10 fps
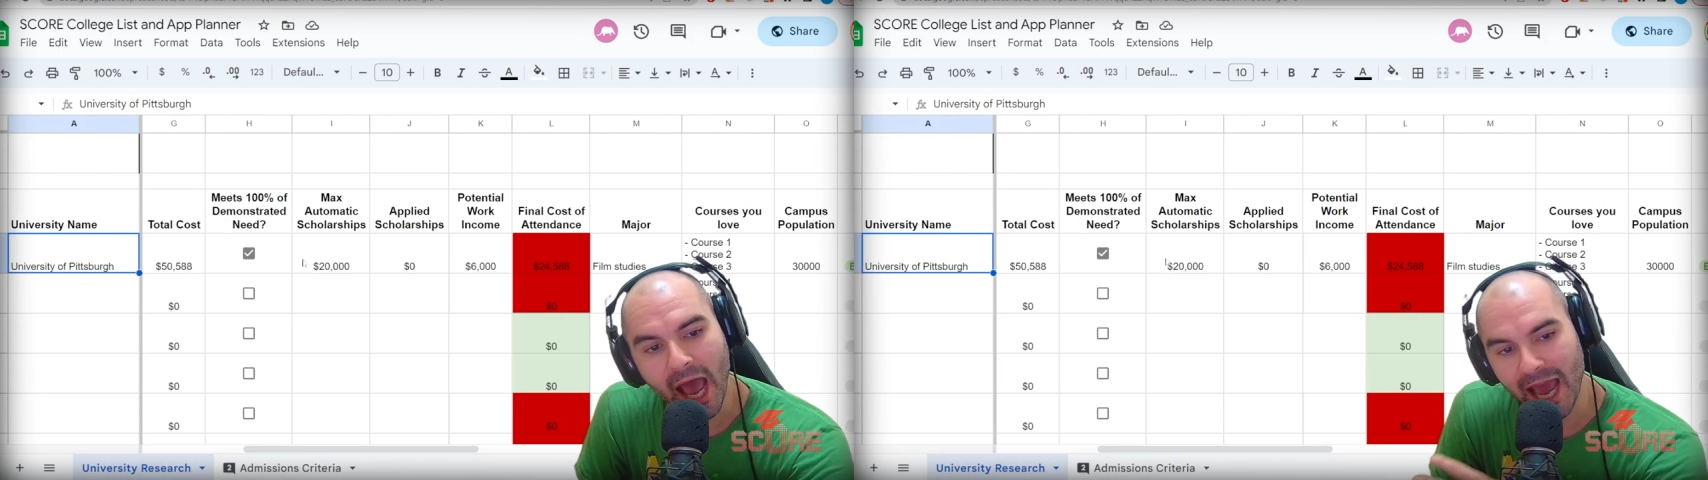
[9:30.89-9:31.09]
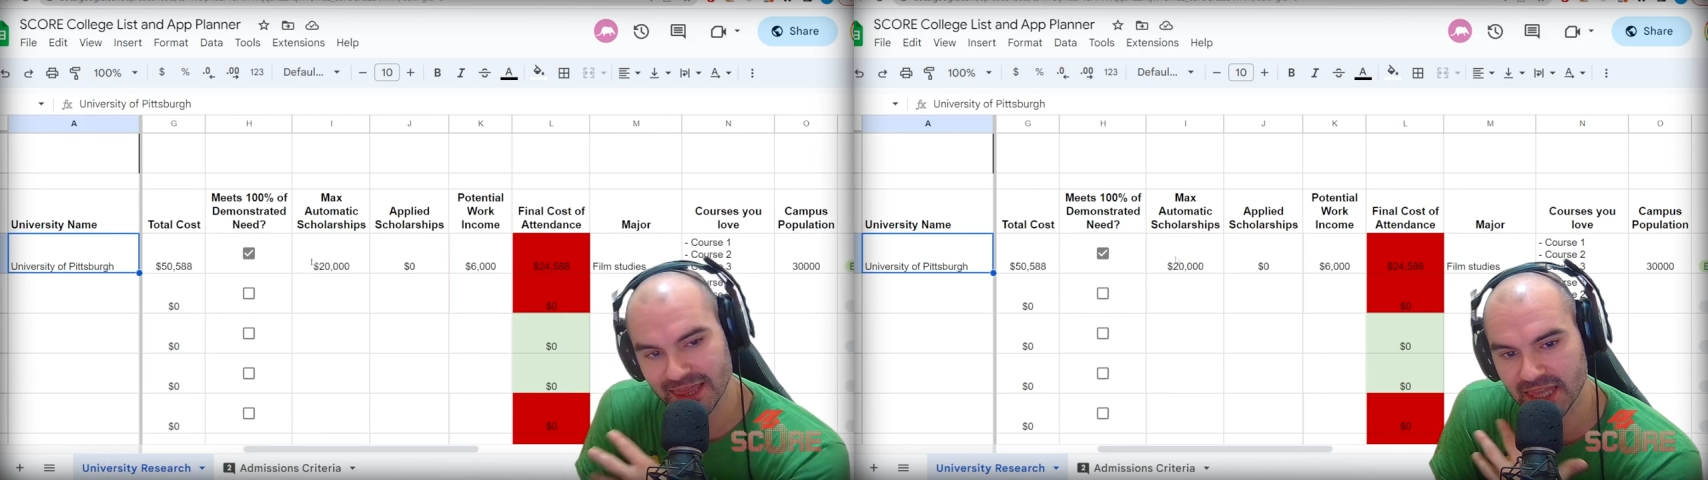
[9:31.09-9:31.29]

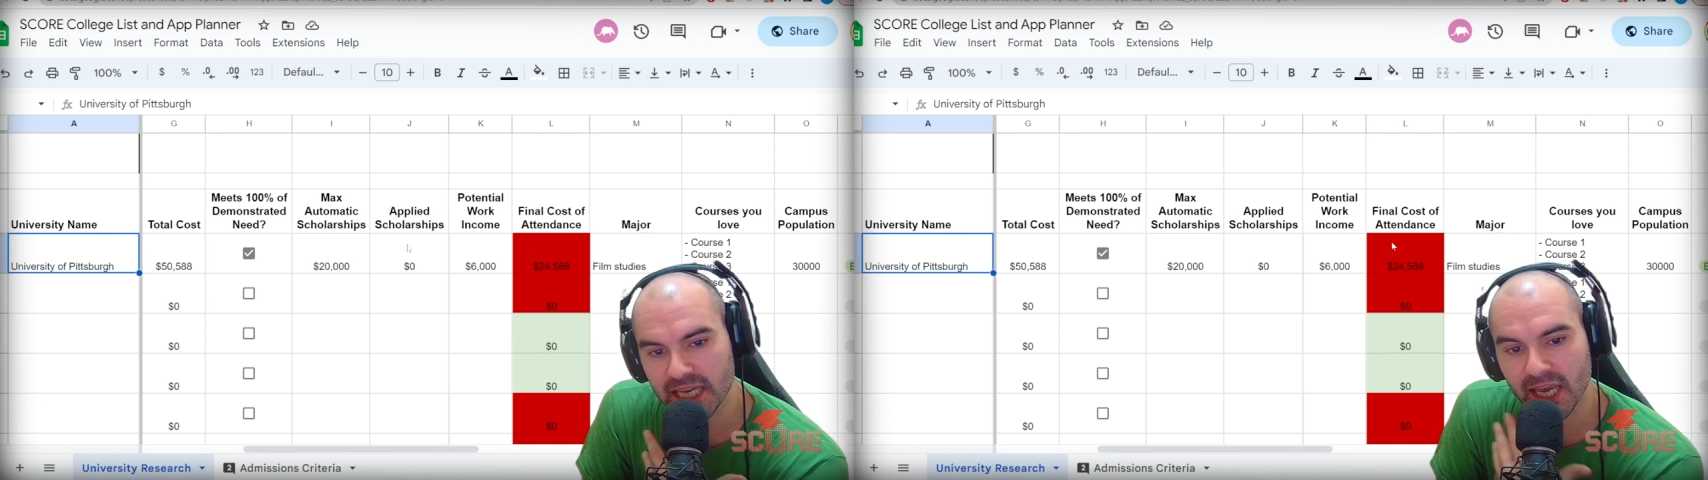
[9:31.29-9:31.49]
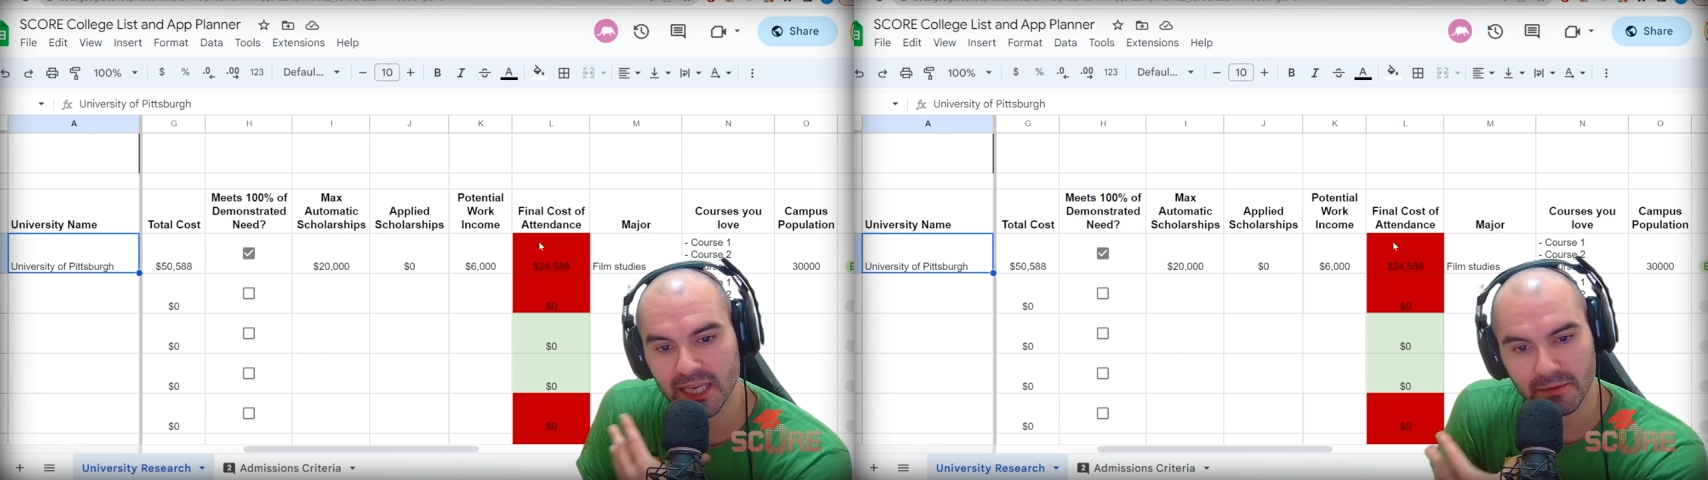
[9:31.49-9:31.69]
I
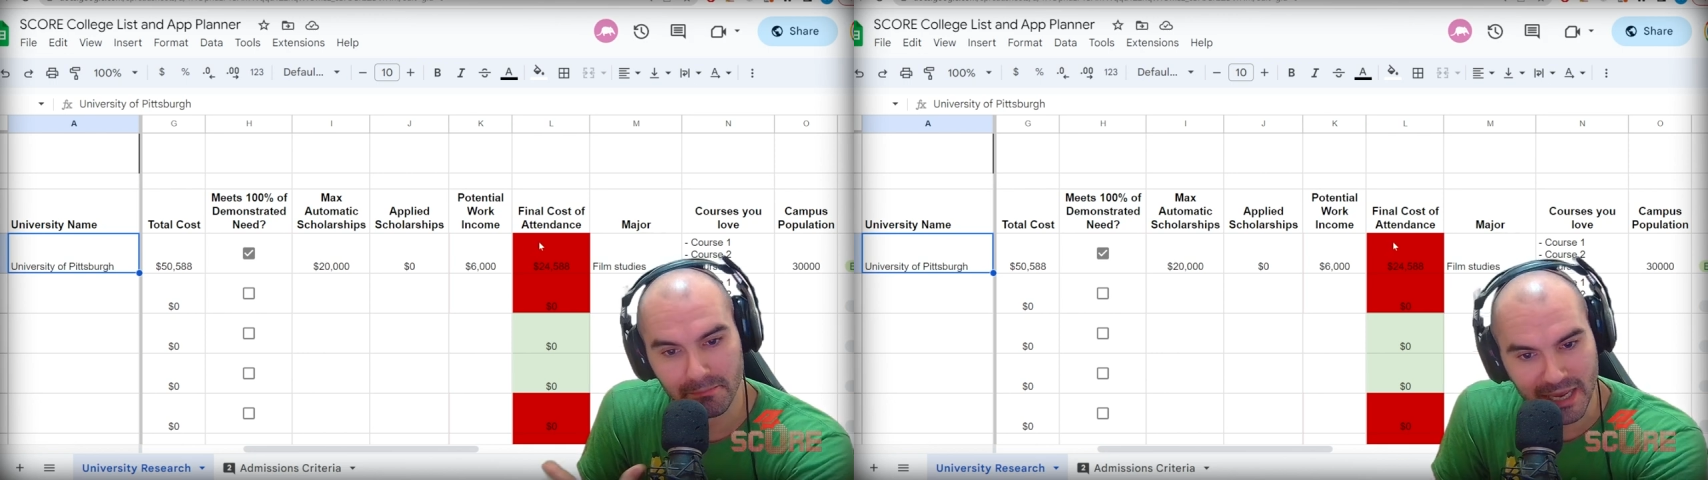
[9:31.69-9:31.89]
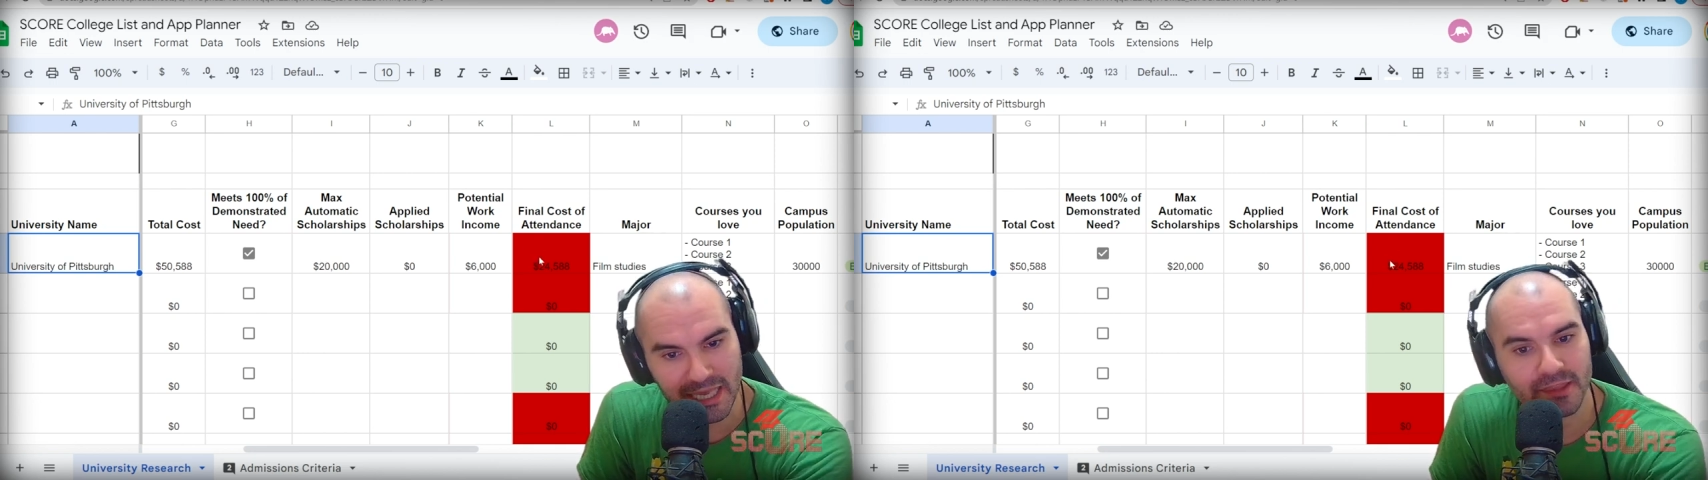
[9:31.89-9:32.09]
think I can
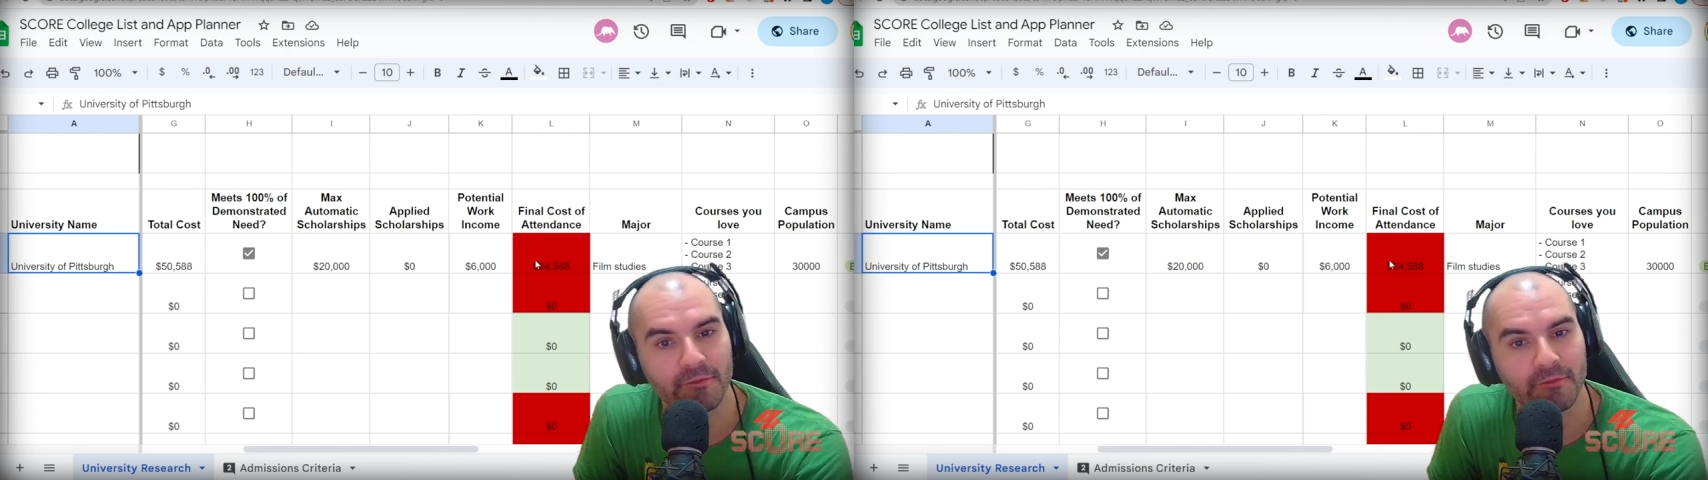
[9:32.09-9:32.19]
make the